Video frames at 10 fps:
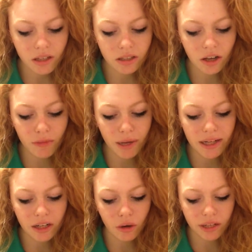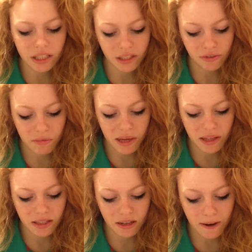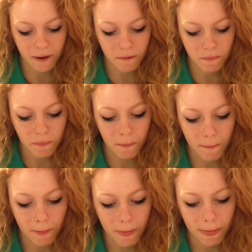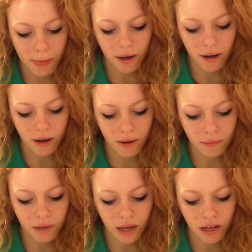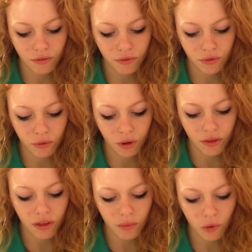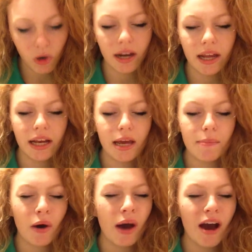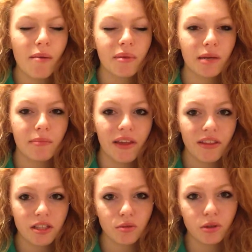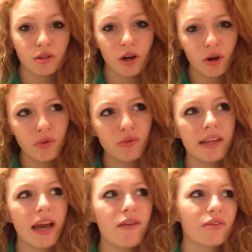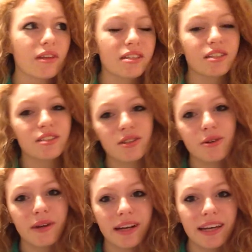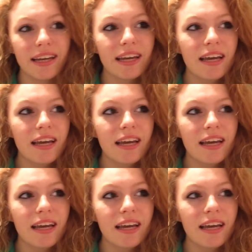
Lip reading: So I've made it a lot easier for me this time, and I think more clearly about how I'm going to plan this through to hopefully get everything done so quickly.